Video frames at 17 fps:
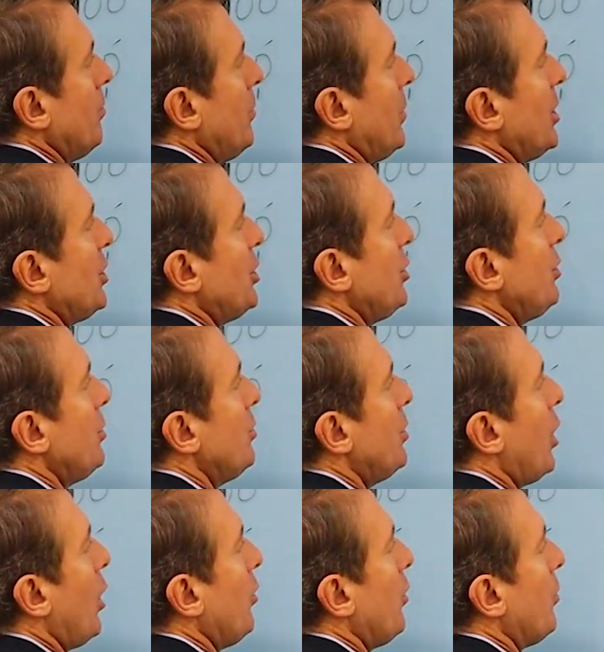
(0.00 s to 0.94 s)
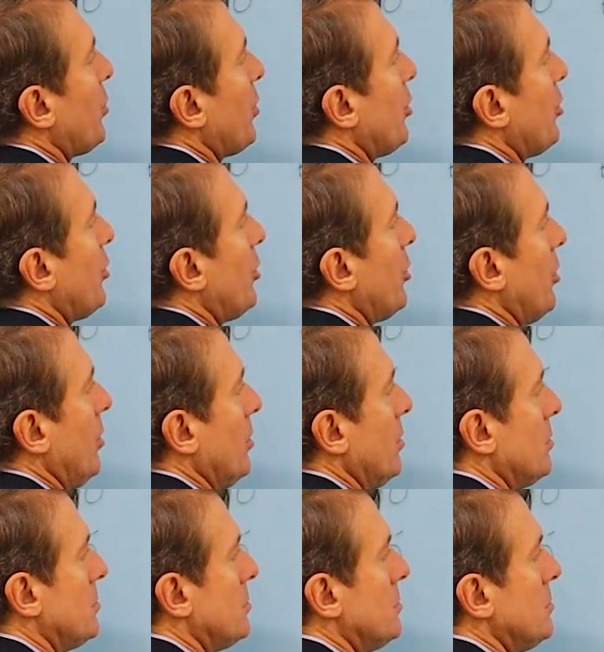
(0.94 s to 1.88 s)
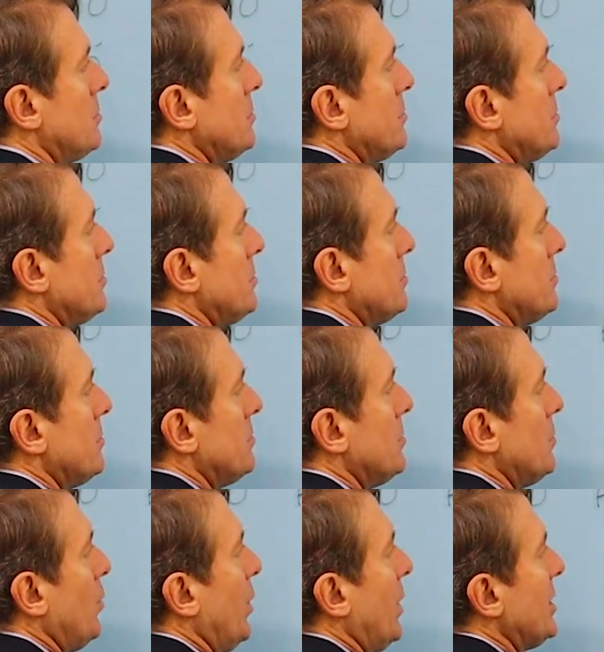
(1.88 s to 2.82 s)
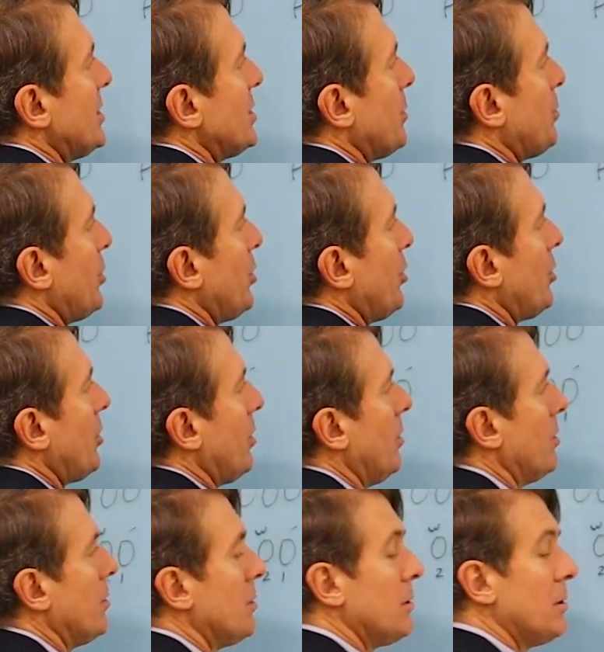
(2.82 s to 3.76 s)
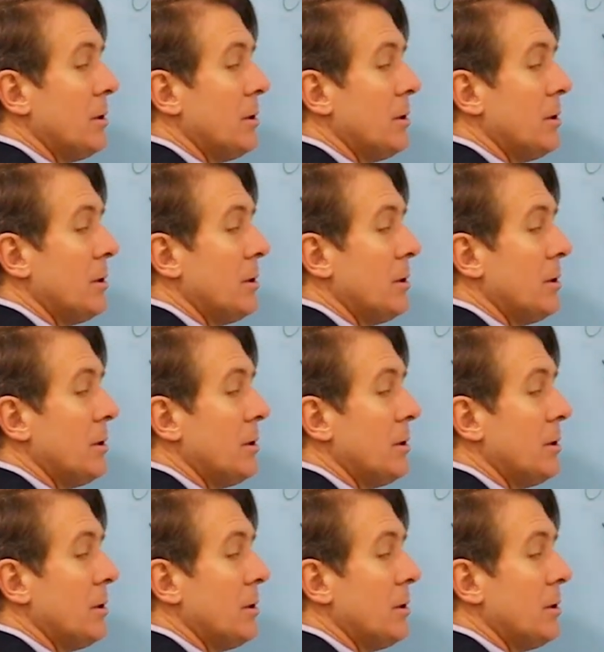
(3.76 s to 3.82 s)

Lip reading: but do you know the plural? What is the plural?